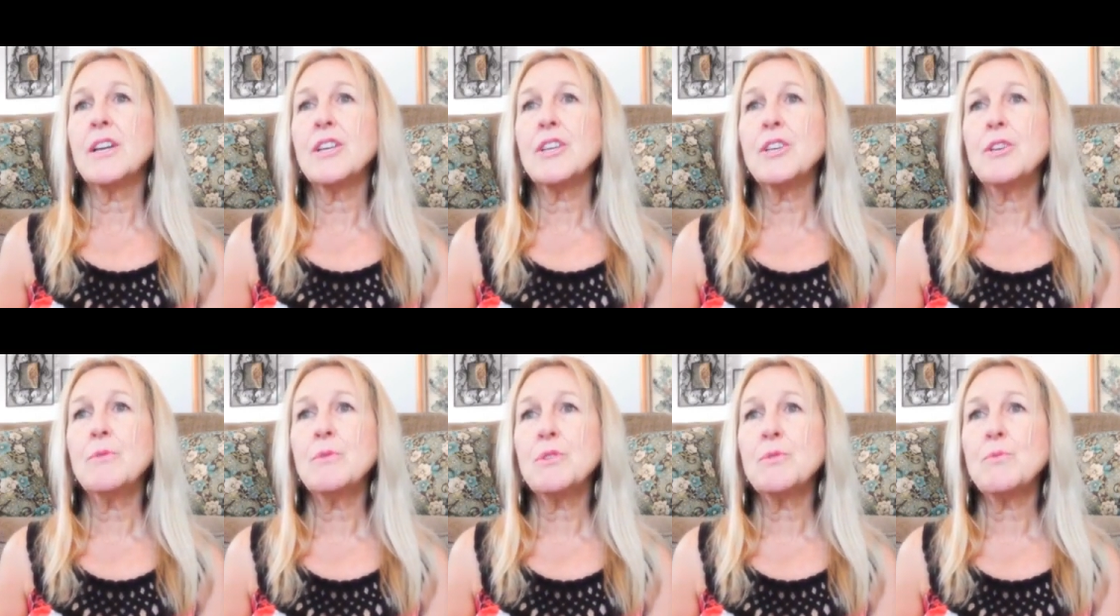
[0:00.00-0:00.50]

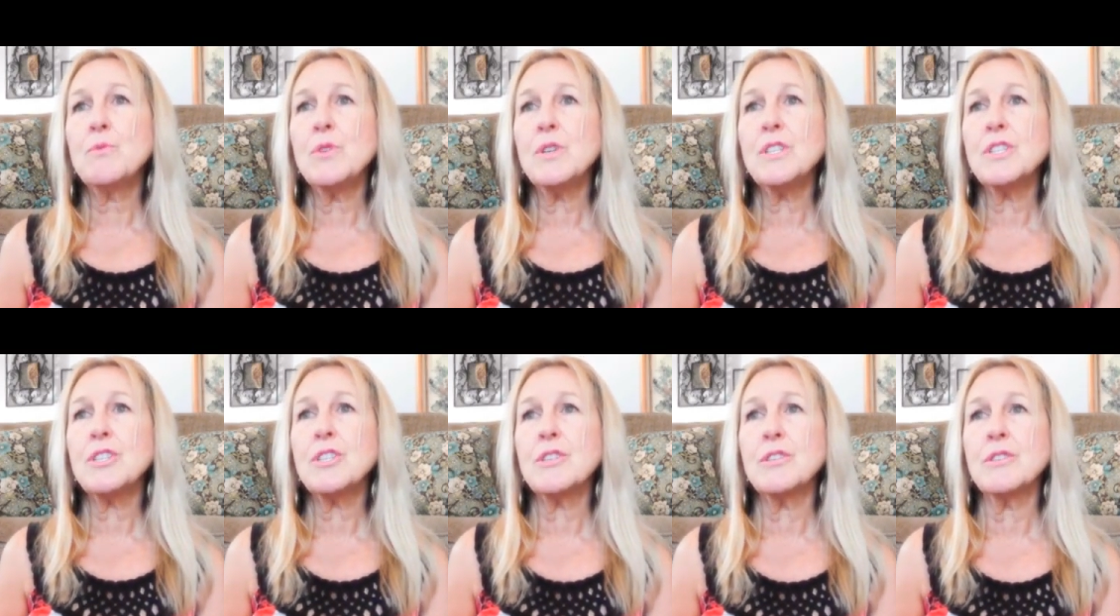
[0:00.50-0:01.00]
you would
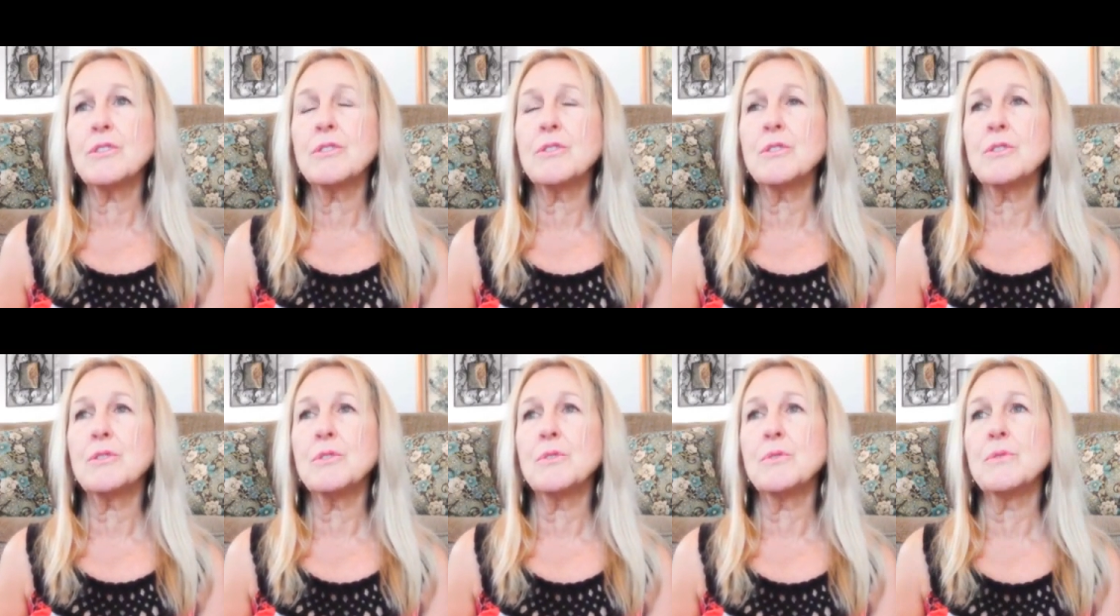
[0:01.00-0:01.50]
want
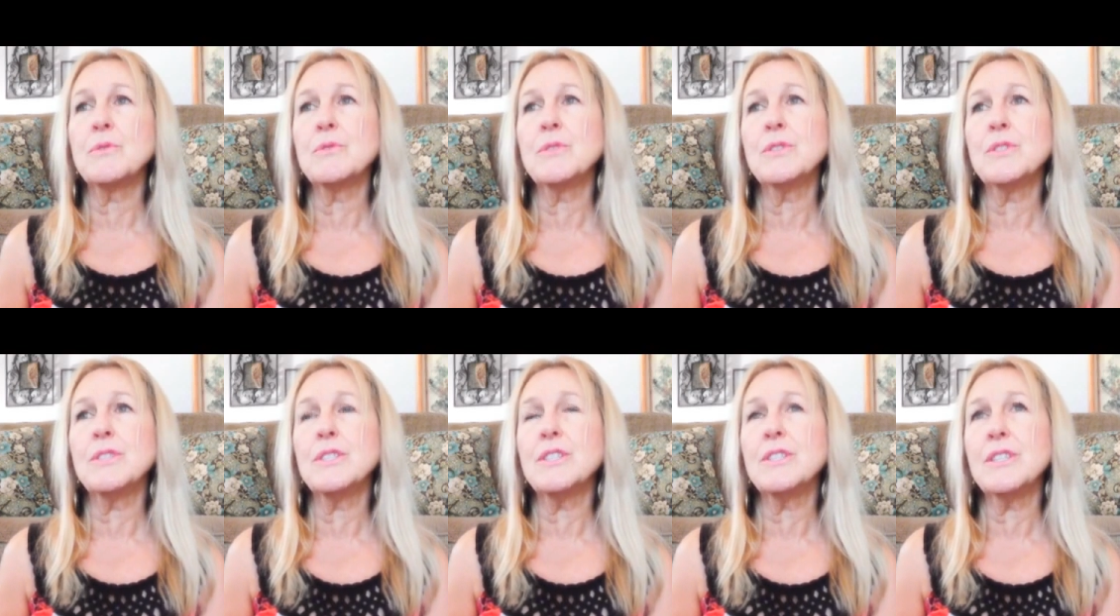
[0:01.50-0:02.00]
to,
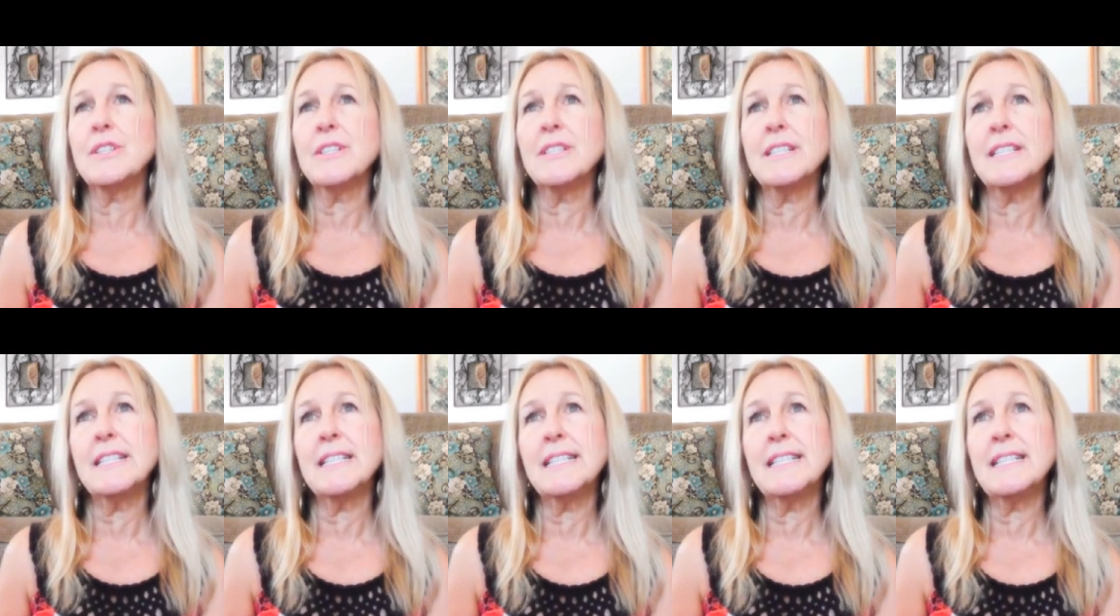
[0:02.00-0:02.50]

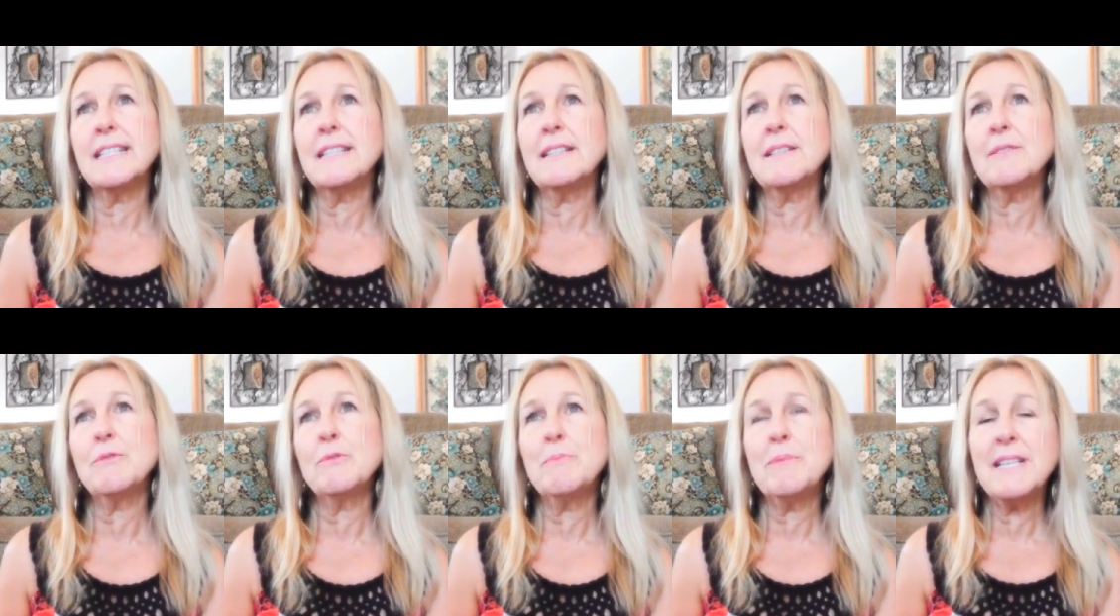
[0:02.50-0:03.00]

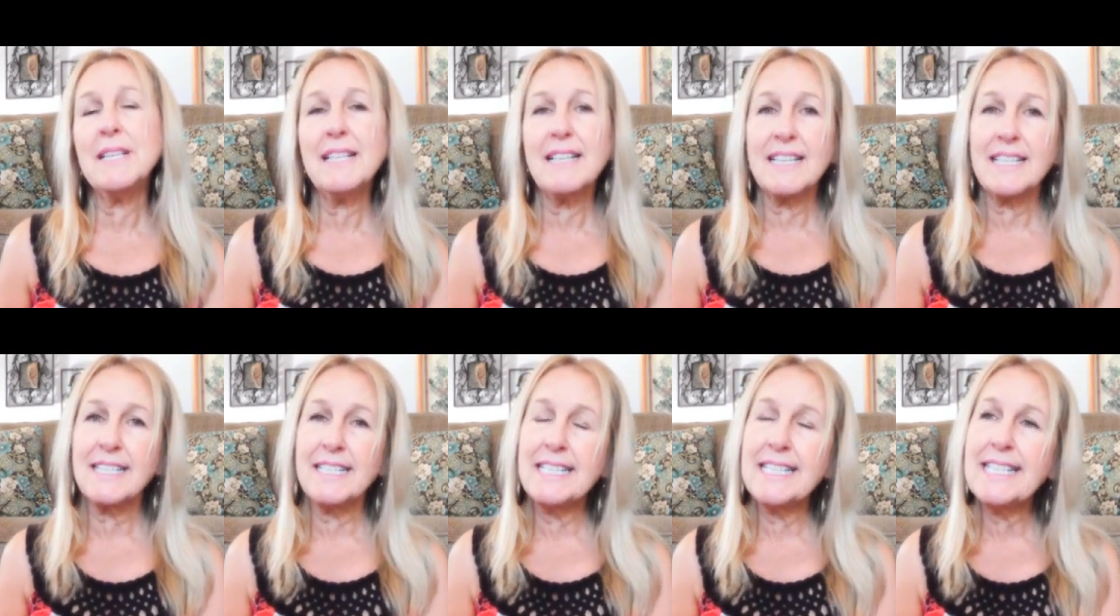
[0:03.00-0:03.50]
it would be
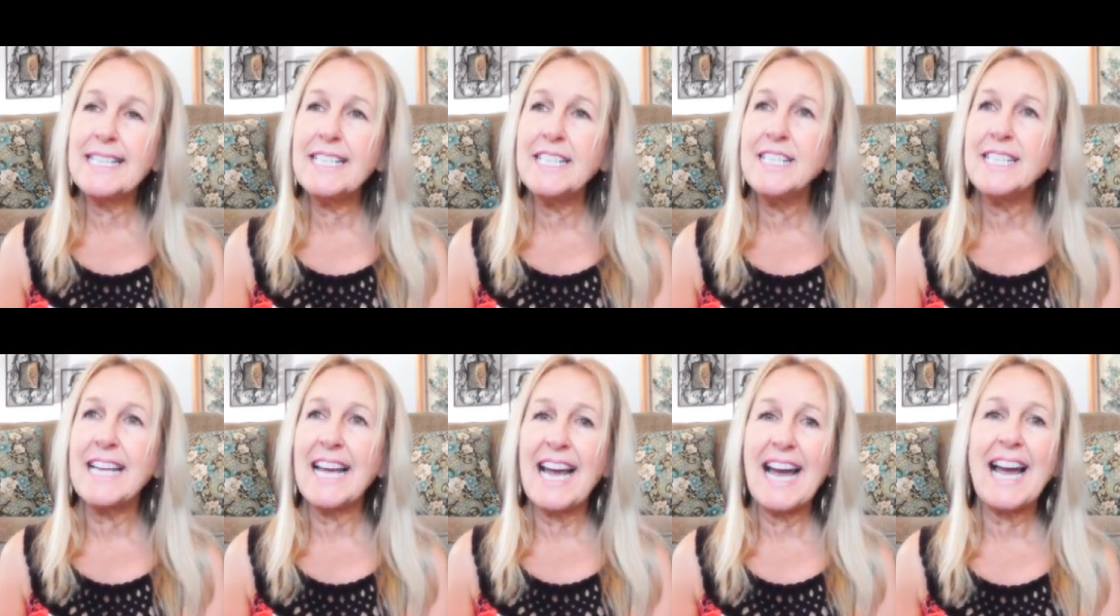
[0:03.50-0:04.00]
like a need
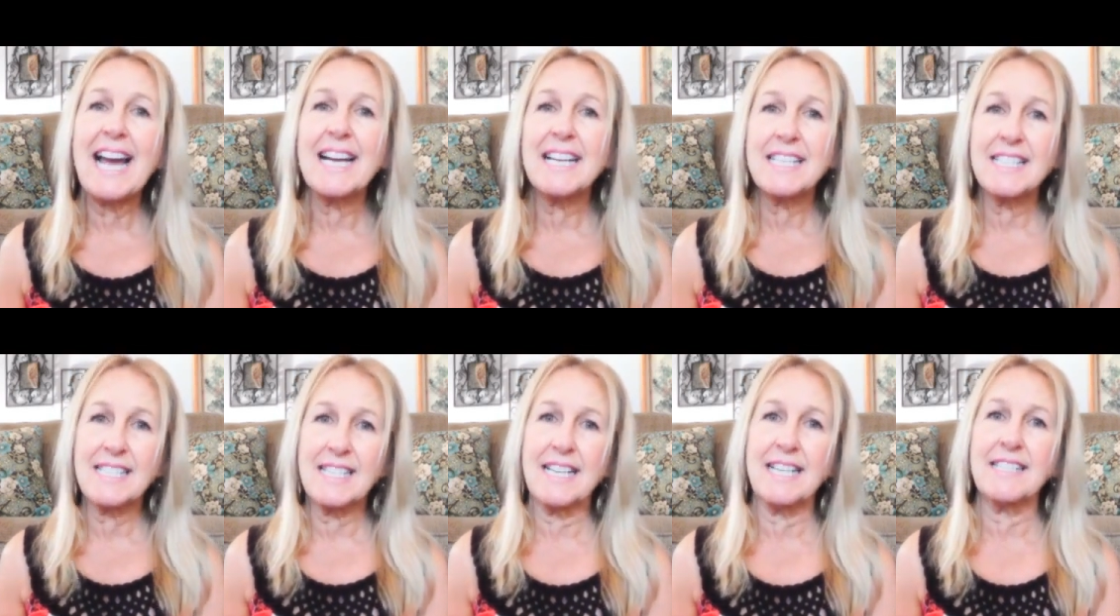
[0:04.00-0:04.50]
to
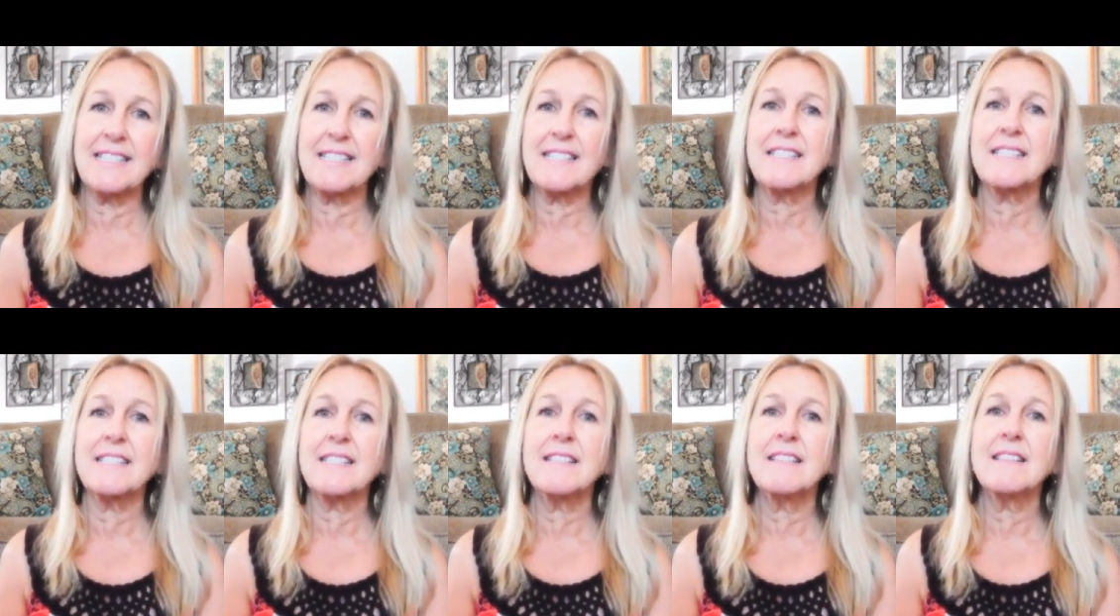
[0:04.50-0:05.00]

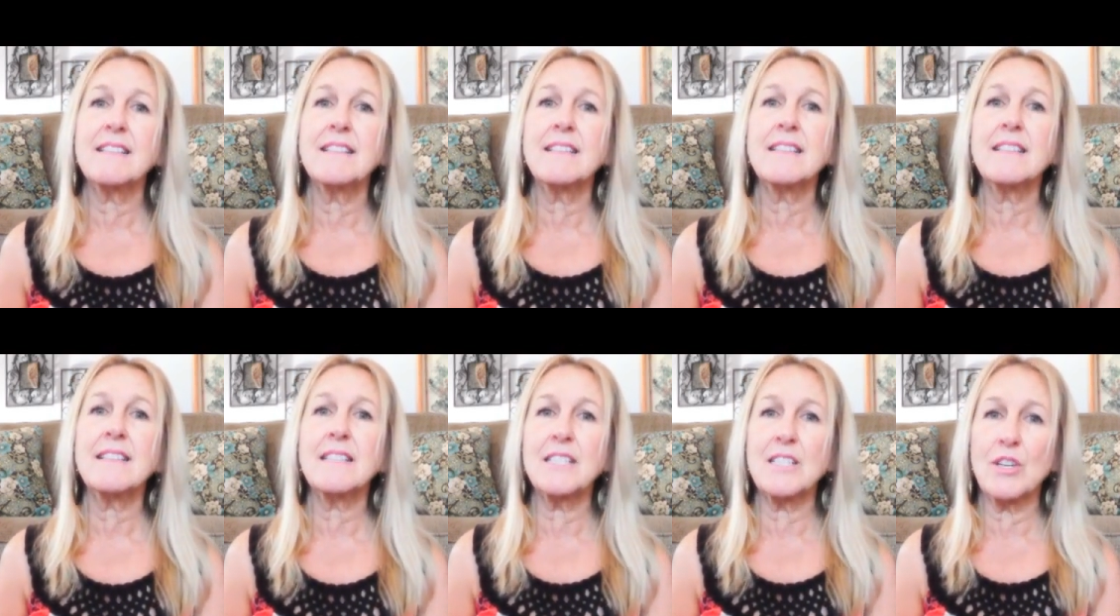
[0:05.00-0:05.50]
access
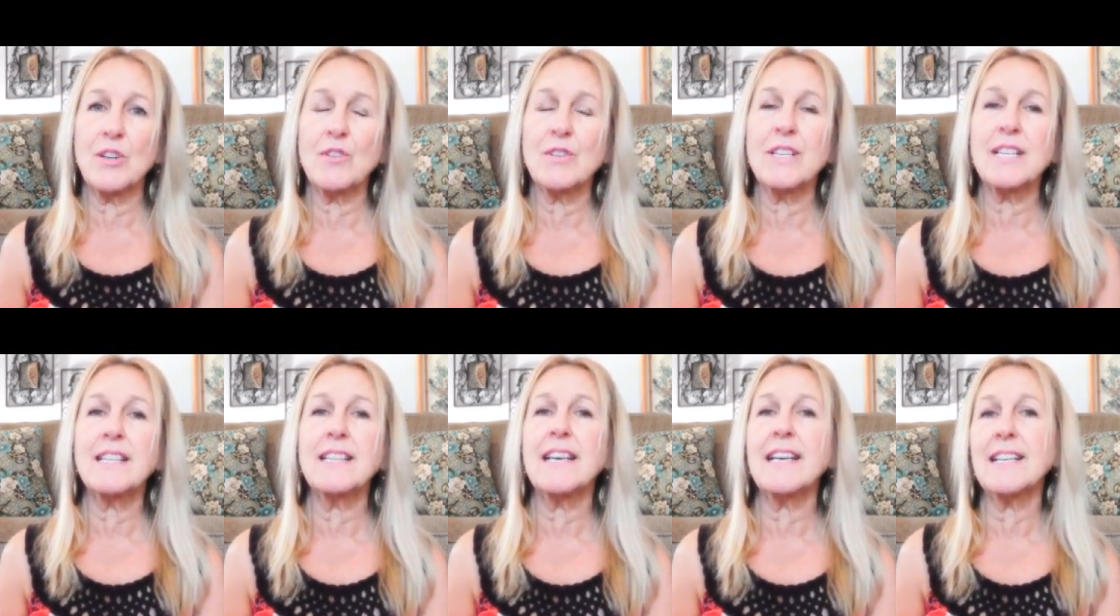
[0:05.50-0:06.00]
the
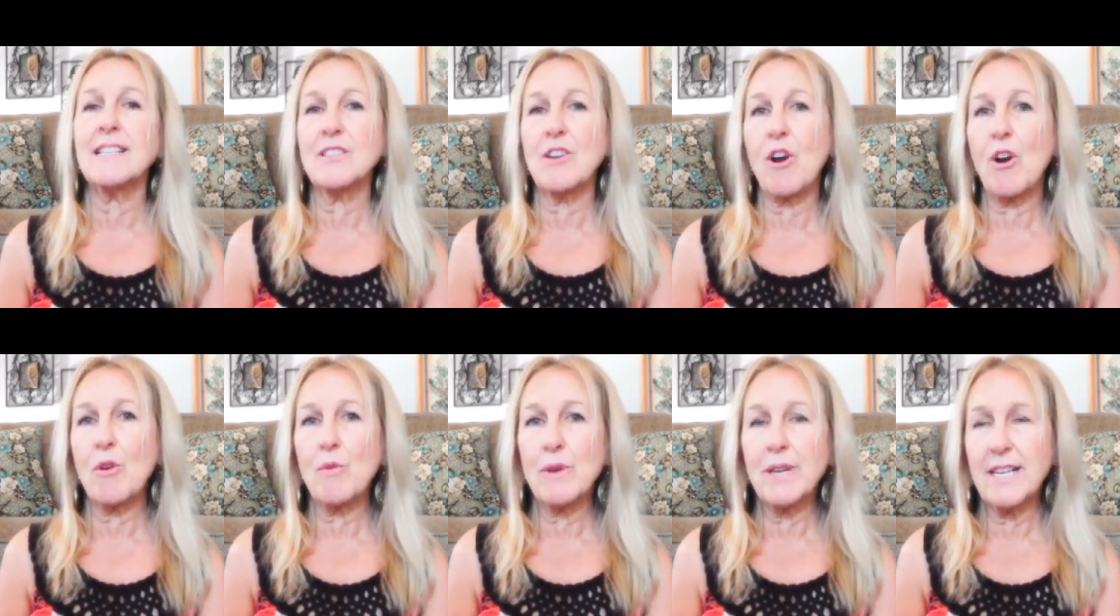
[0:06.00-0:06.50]
learning that has
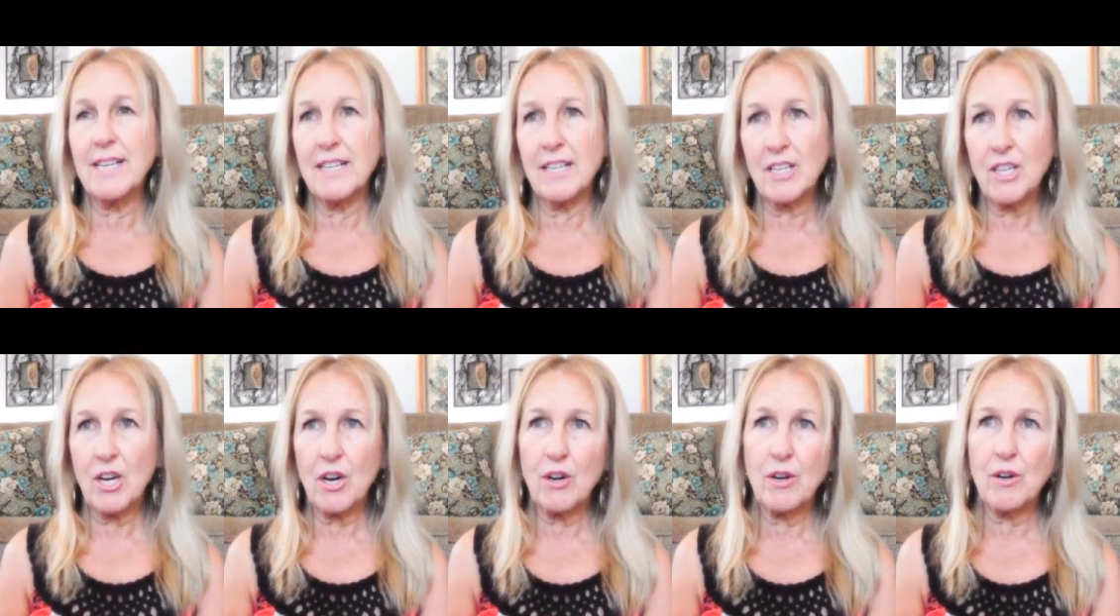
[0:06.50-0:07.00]
already
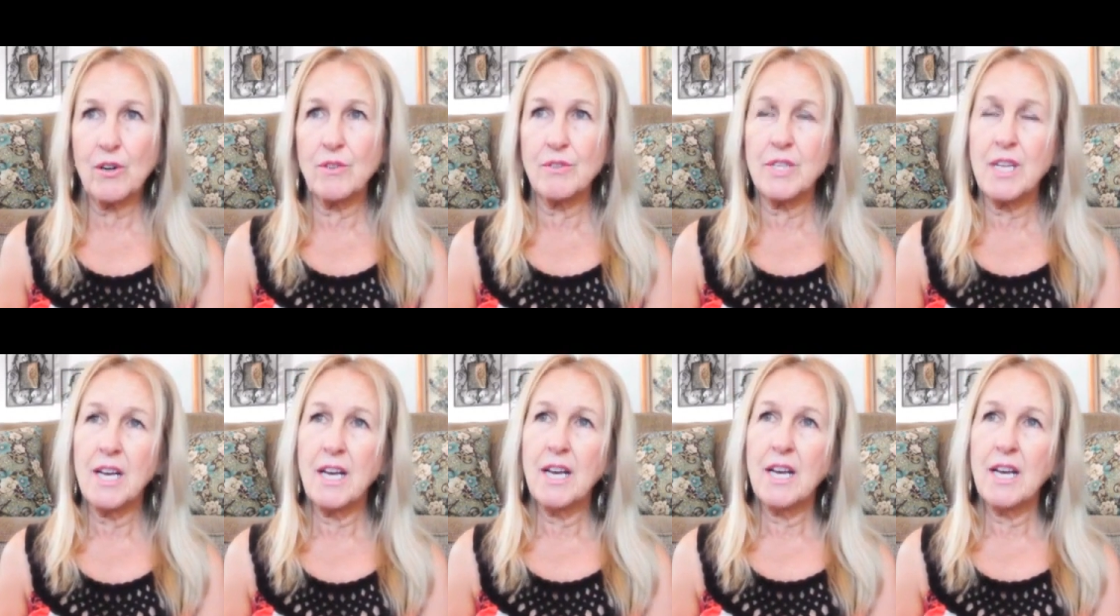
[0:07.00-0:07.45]
occurred,